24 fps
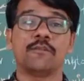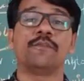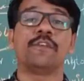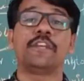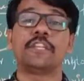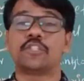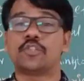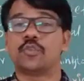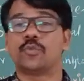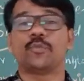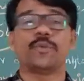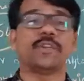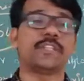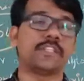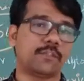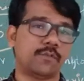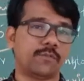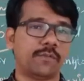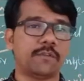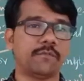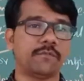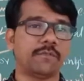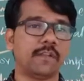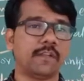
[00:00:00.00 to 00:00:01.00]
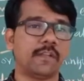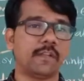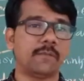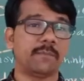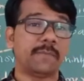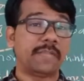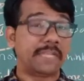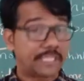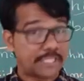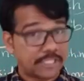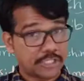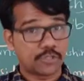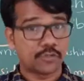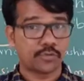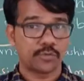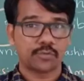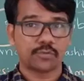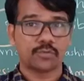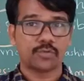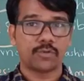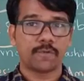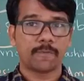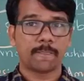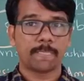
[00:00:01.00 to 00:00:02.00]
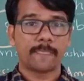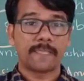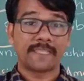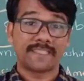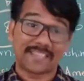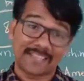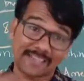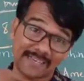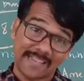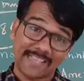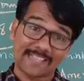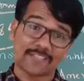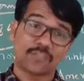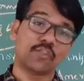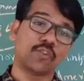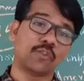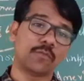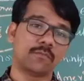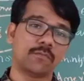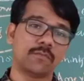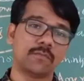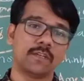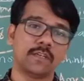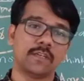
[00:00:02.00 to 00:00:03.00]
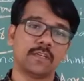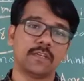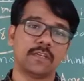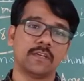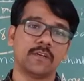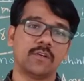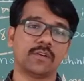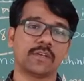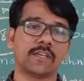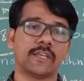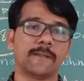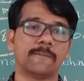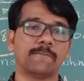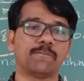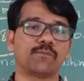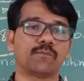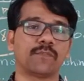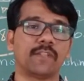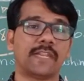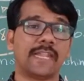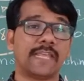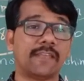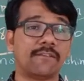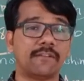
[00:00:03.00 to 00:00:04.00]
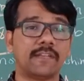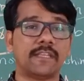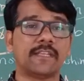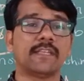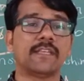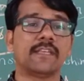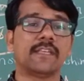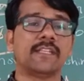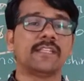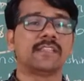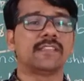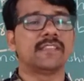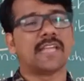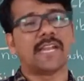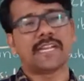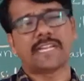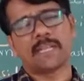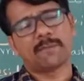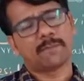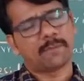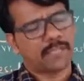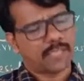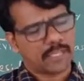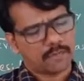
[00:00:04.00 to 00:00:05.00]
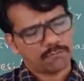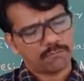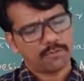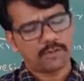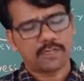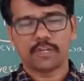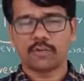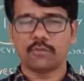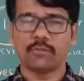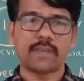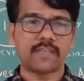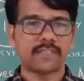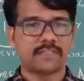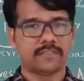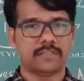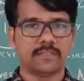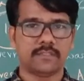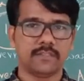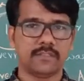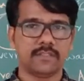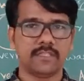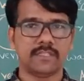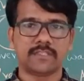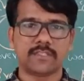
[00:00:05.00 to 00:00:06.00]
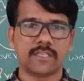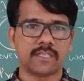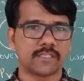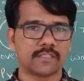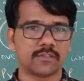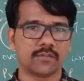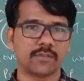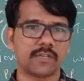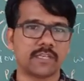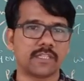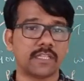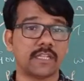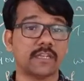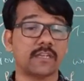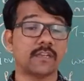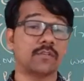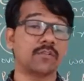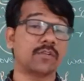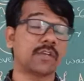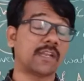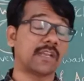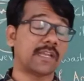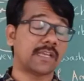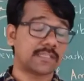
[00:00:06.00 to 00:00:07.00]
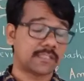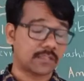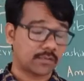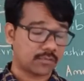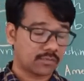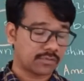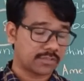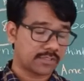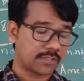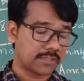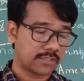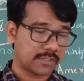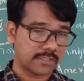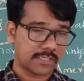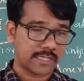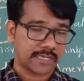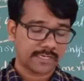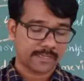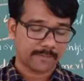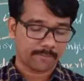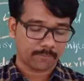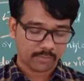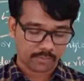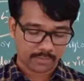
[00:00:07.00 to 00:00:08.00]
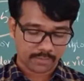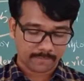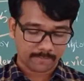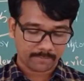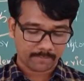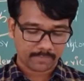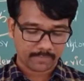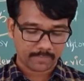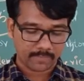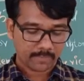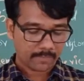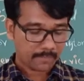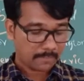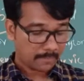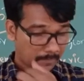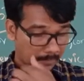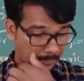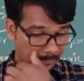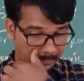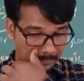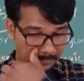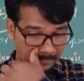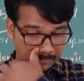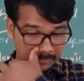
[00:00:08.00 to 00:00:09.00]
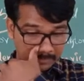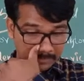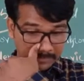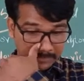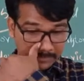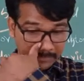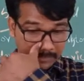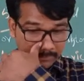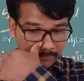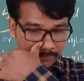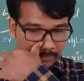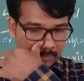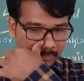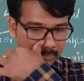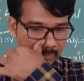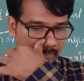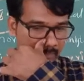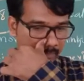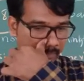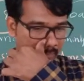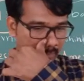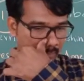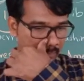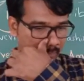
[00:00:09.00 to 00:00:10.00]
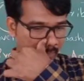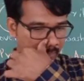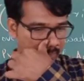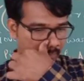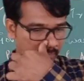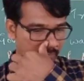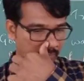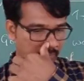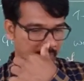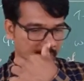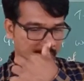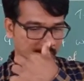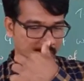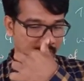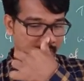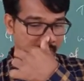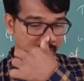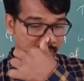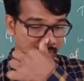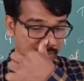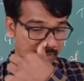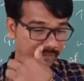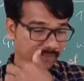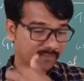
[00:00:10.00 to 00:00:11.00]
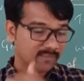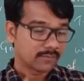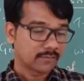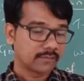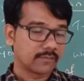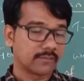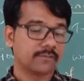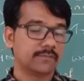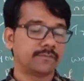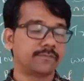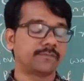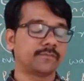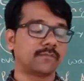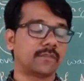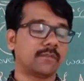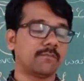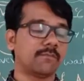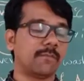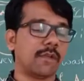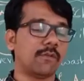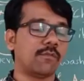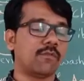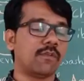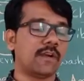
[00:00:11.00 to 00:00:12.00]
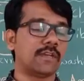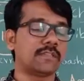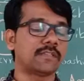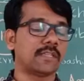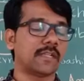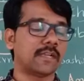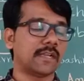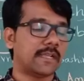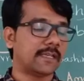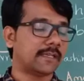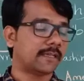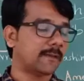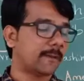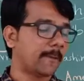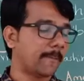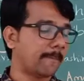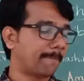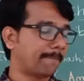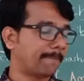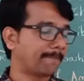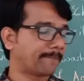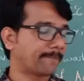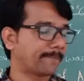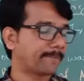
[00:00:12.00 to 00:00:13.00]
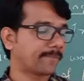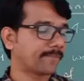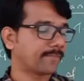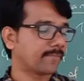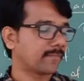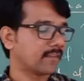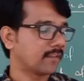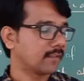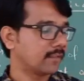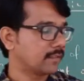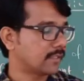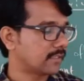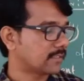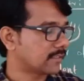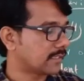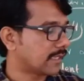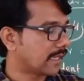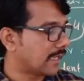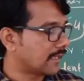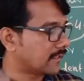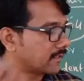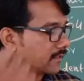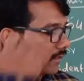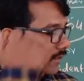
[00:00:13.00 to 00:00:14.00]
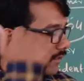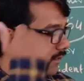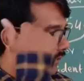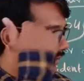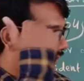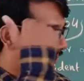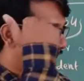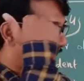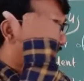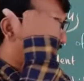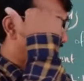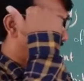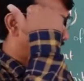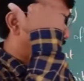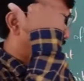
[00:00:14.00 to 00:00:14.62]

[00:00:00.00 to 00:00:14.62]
face to face, when we'll meet you in the classroom, okay, lively, that time again we'll revise these things. Okay. Then you can ask the questions that time. Okay. Now it is our final. So here, my words are like the stars that